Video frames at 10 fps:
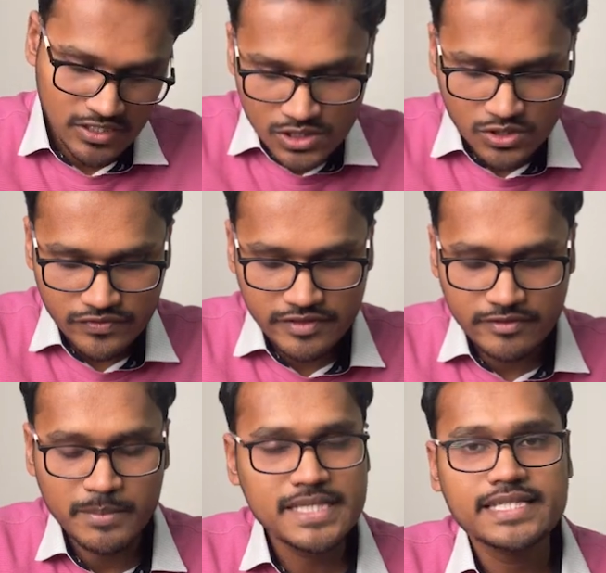So we
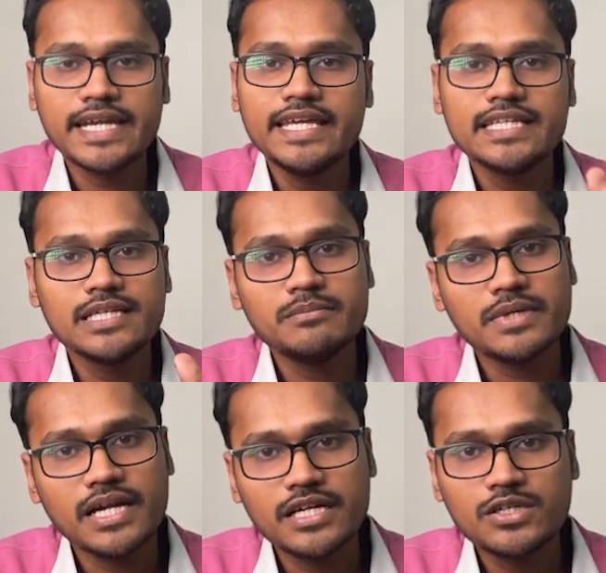will be studying
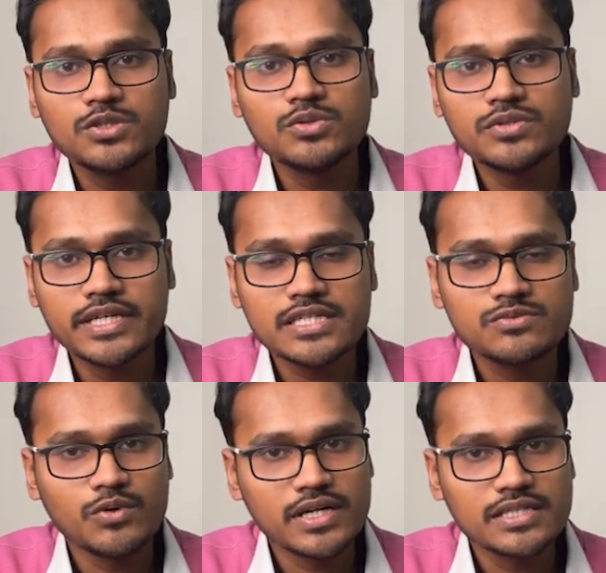them under two things.
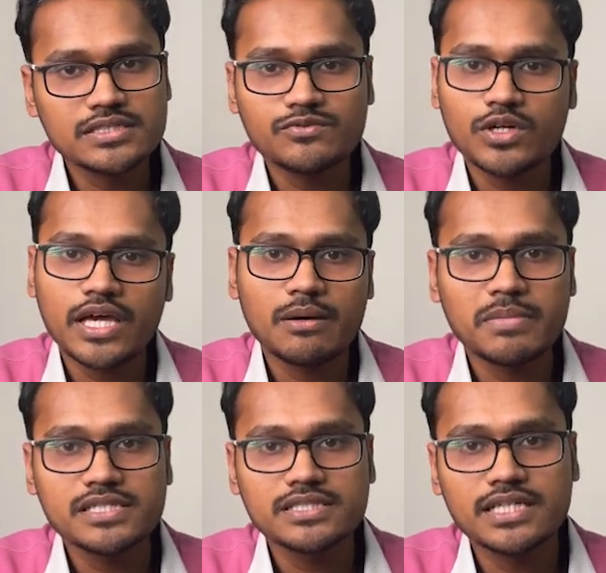One is what
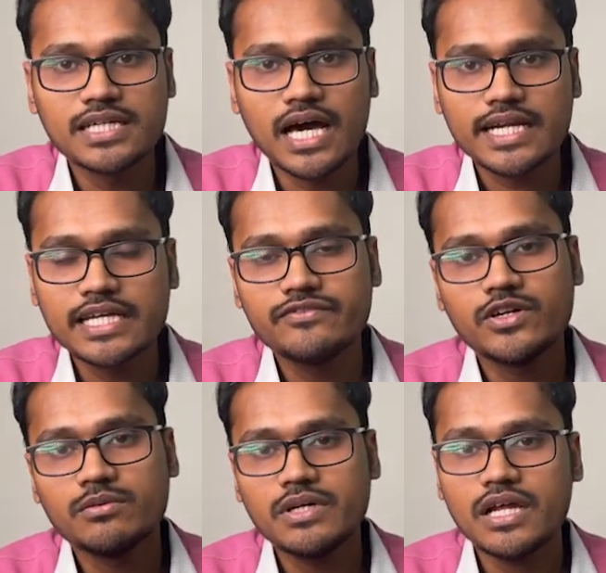happens in the dark
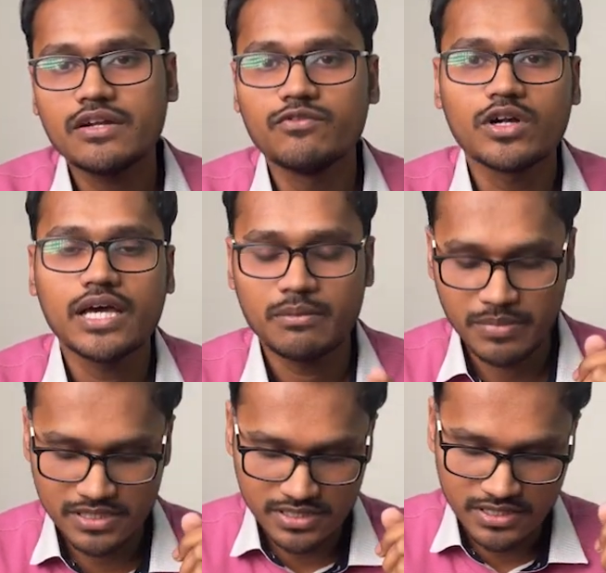environment and what
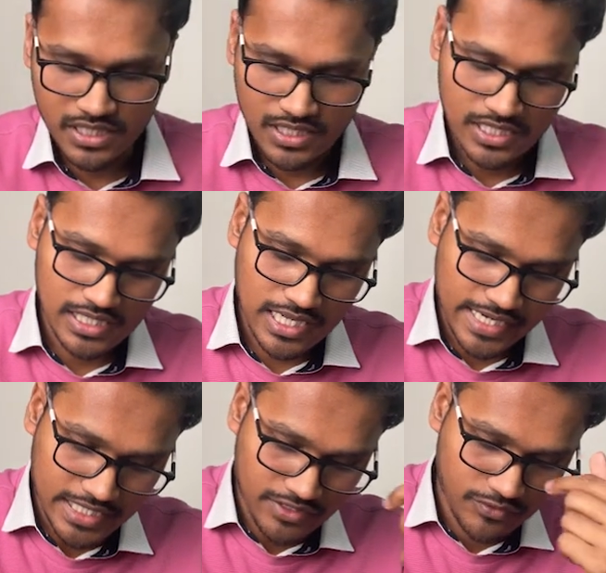happens in the
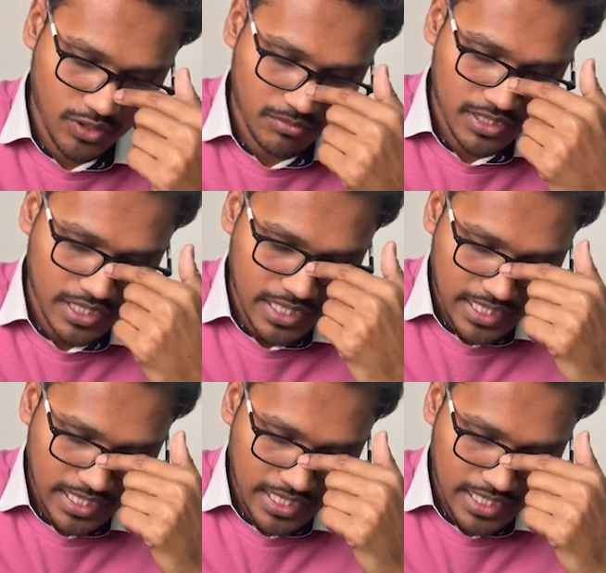light environment.